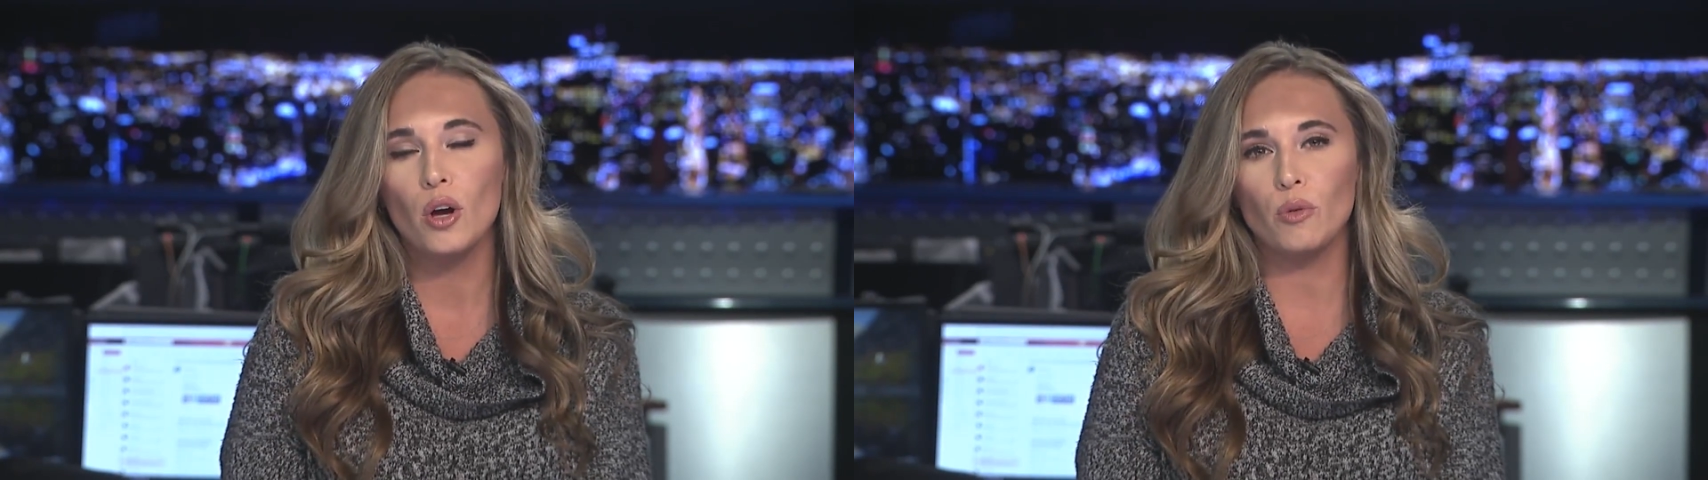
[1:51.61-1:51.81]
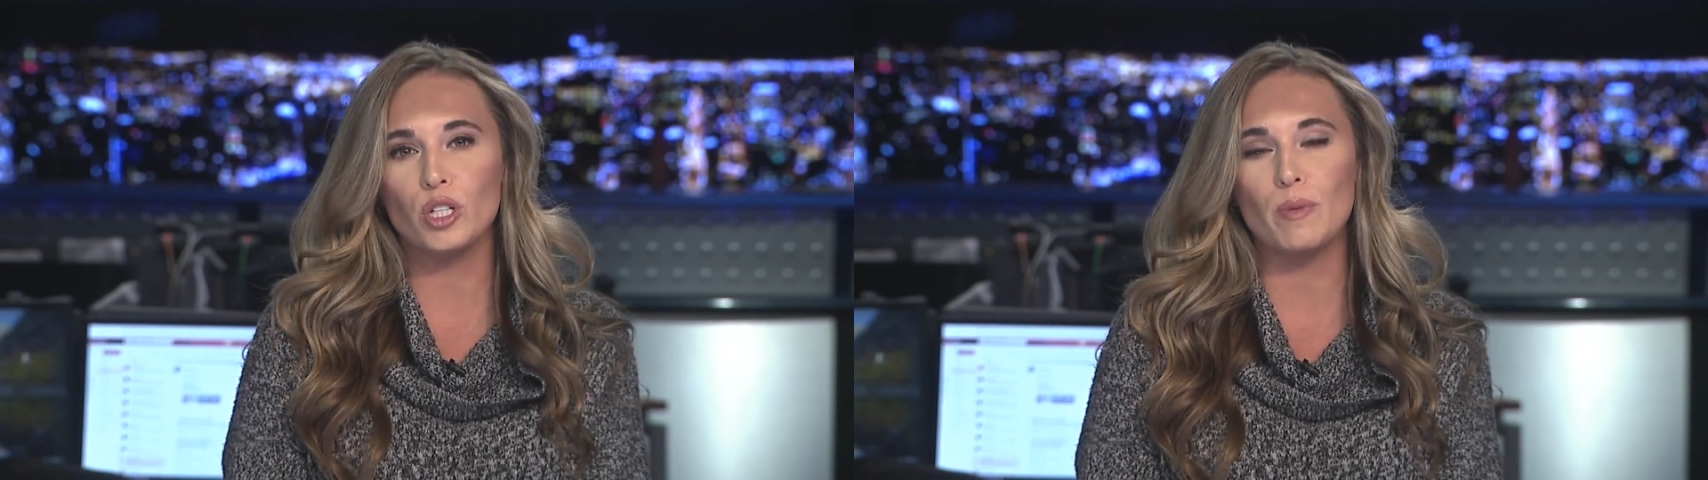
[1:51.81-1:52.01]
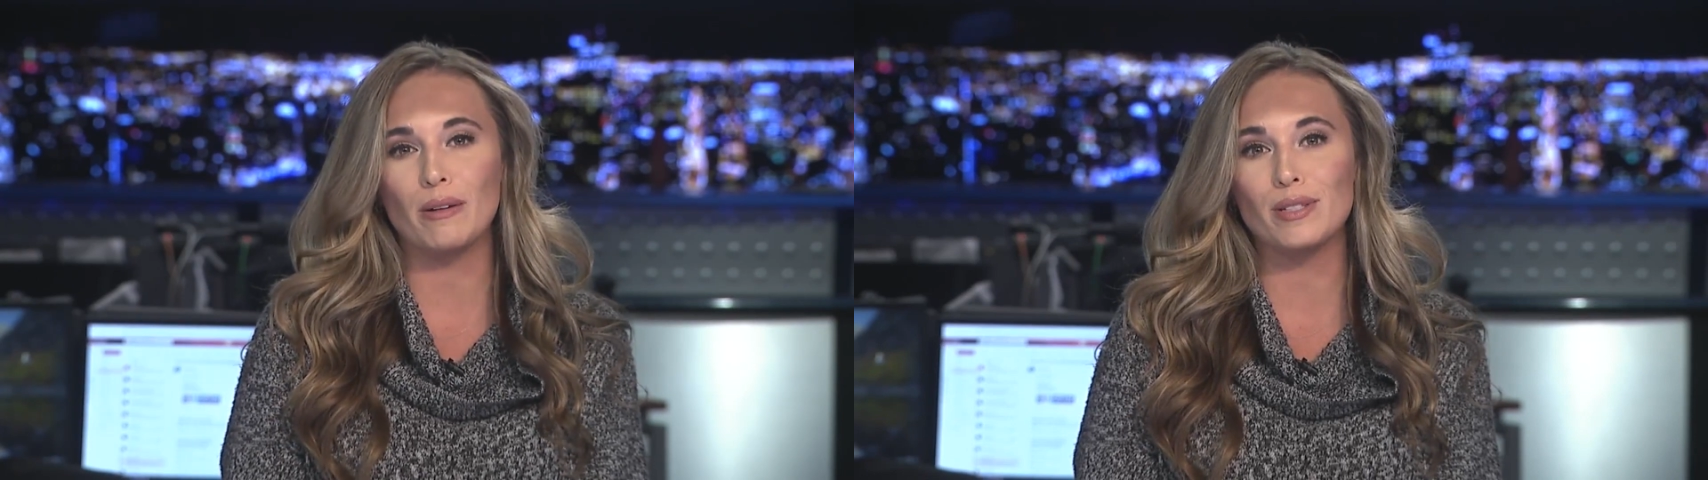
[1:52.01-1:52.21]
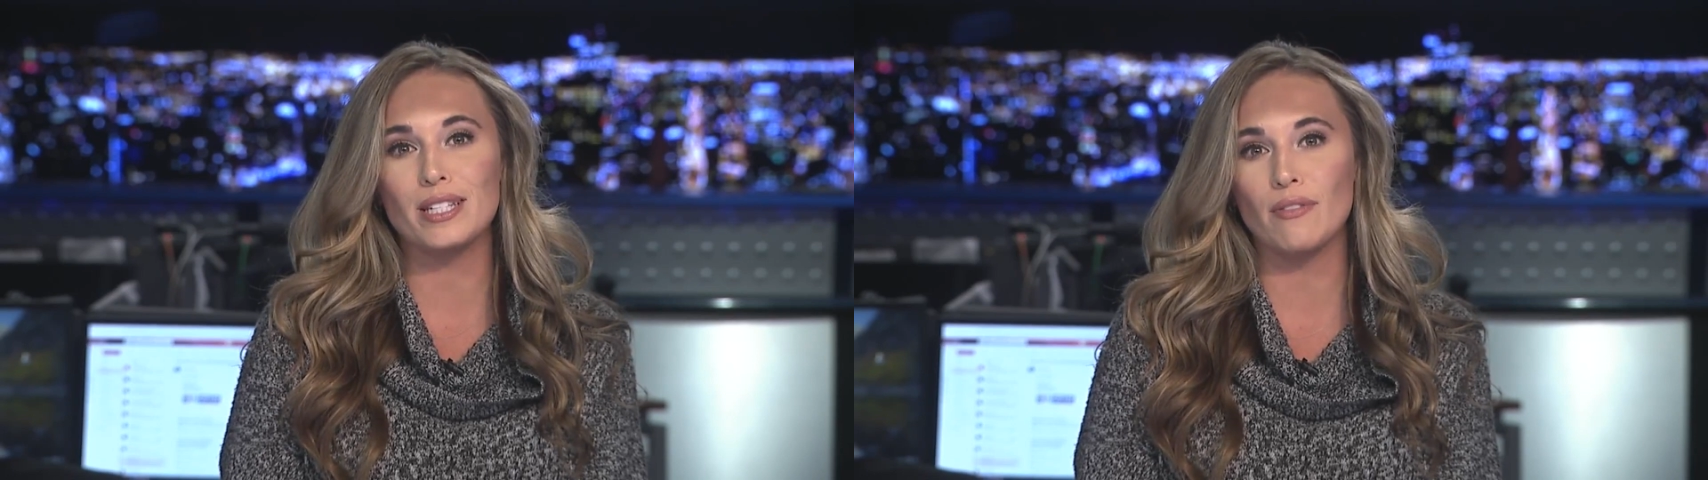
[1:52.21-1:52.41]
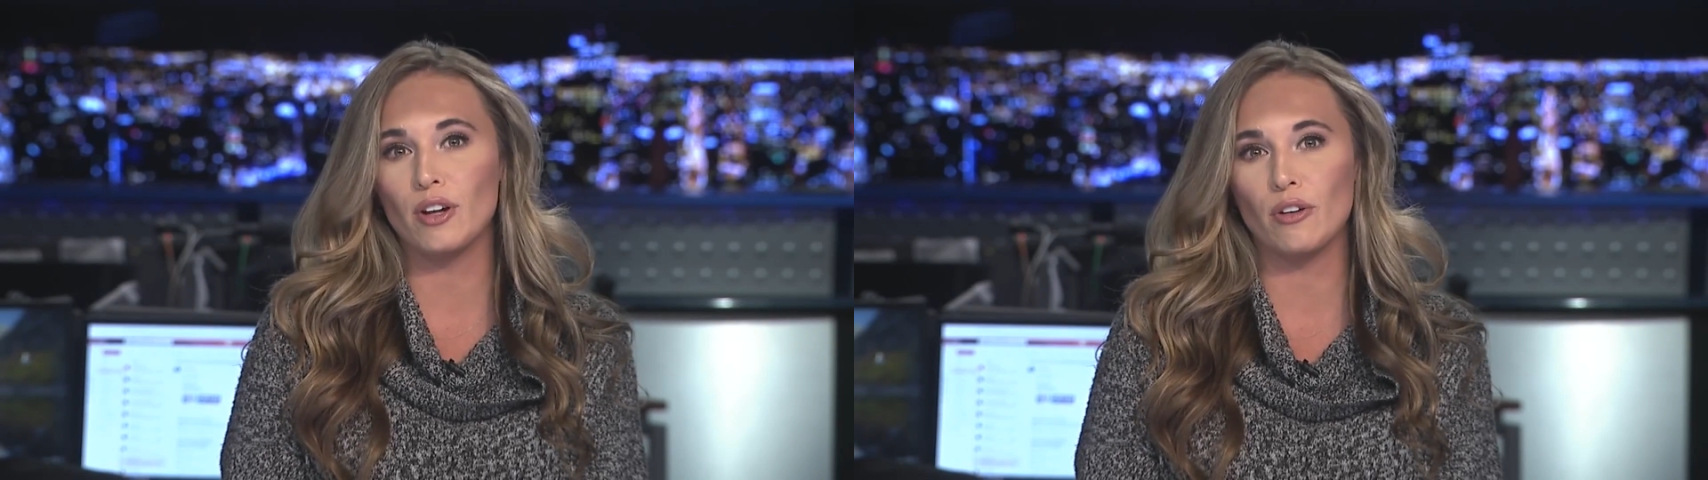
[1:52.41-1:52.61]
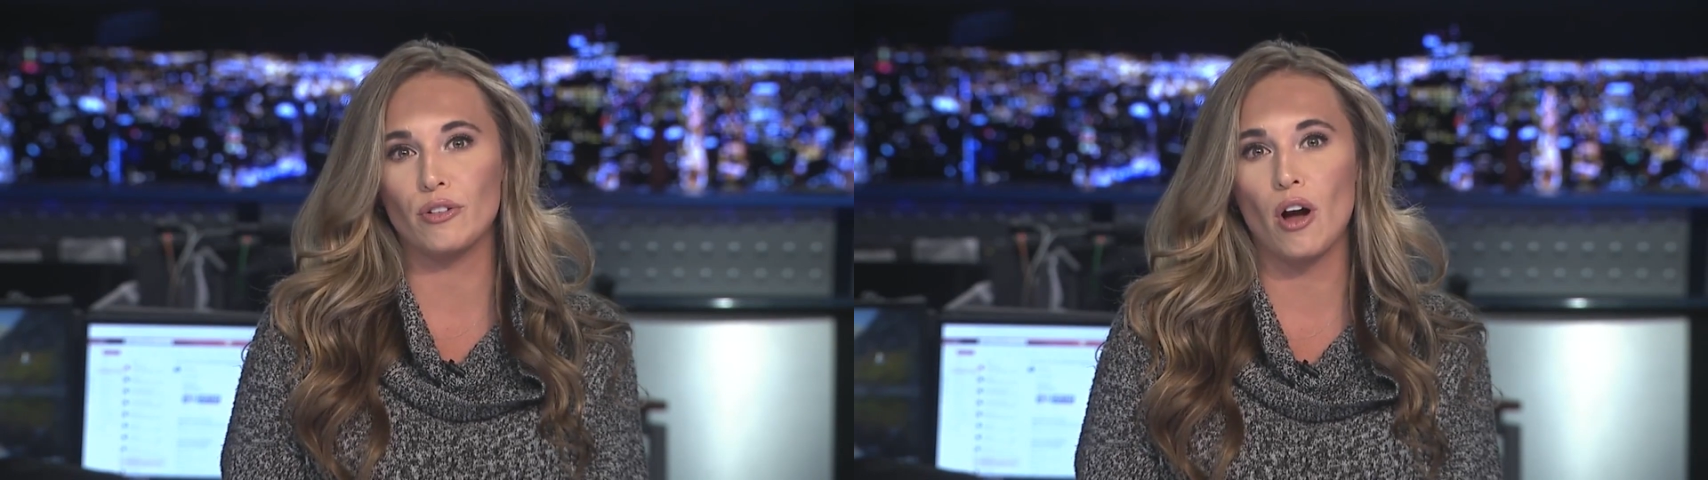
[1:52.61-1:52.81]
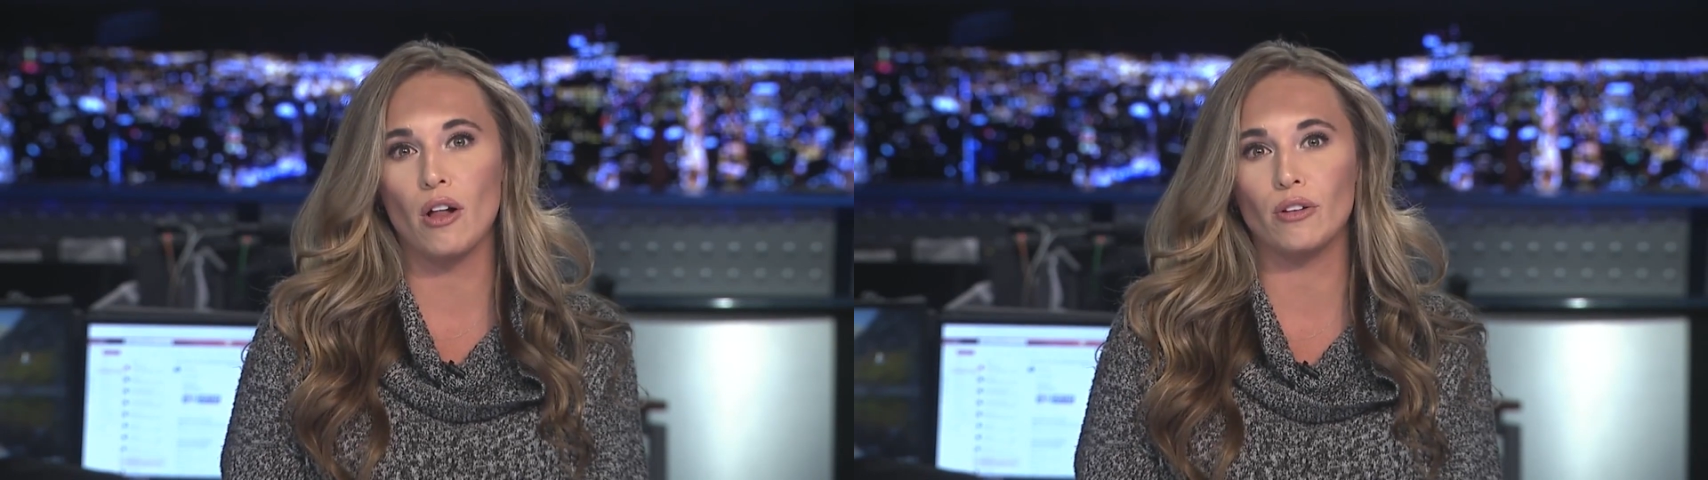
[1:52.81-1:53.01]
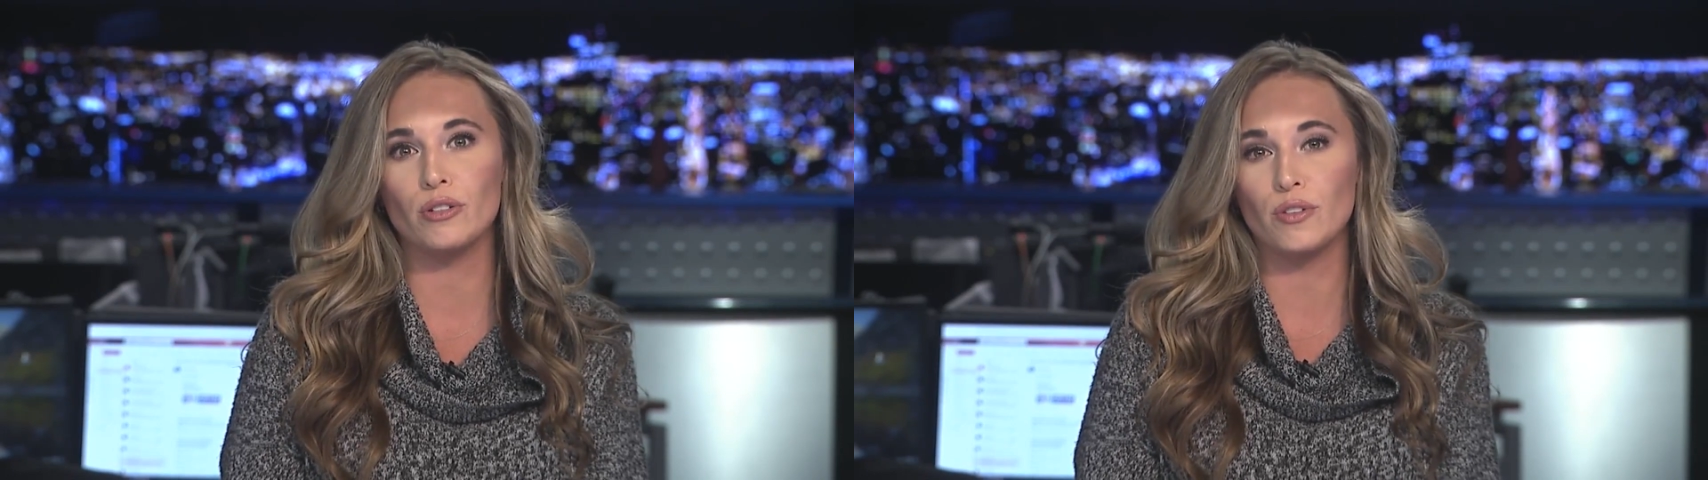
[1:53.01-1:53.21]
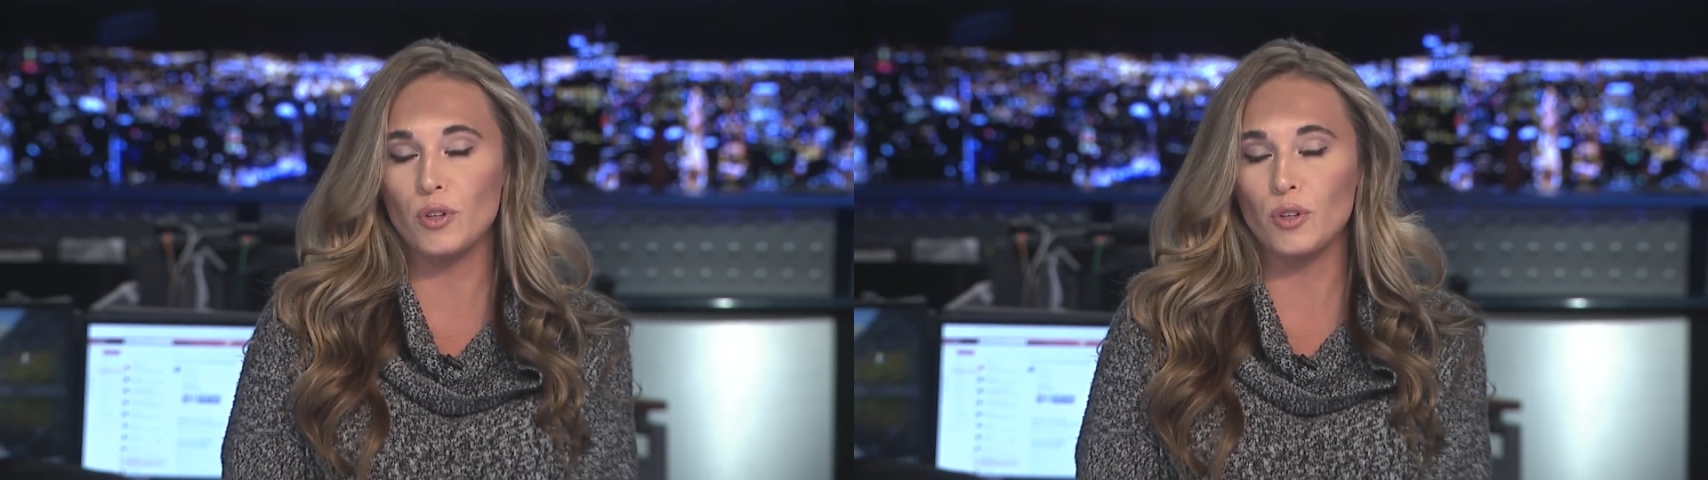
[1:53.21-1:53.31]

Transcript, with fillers: which is about seven hundred dollars.